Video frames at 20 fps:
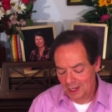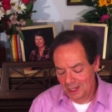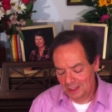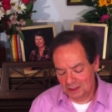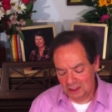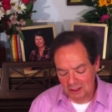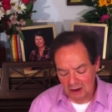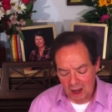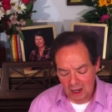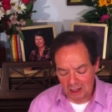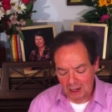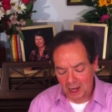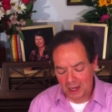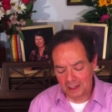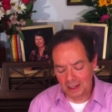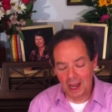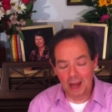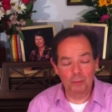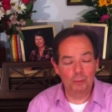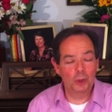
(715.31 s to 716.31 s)
It's not
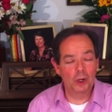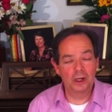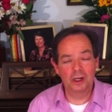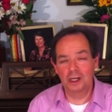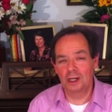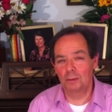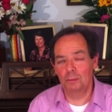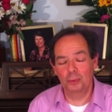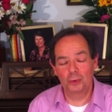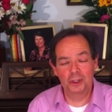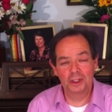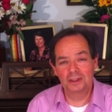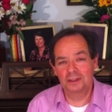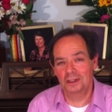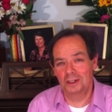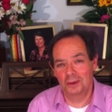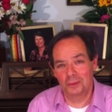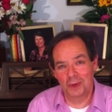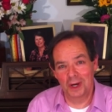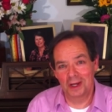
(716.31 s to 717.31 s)
like I'm running a
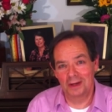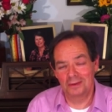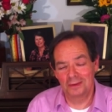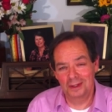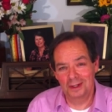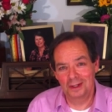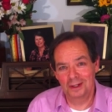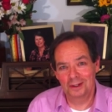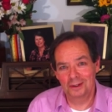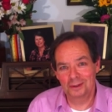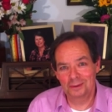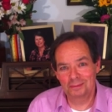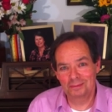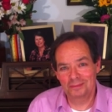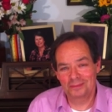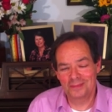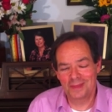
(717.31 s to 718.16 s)
prison around here.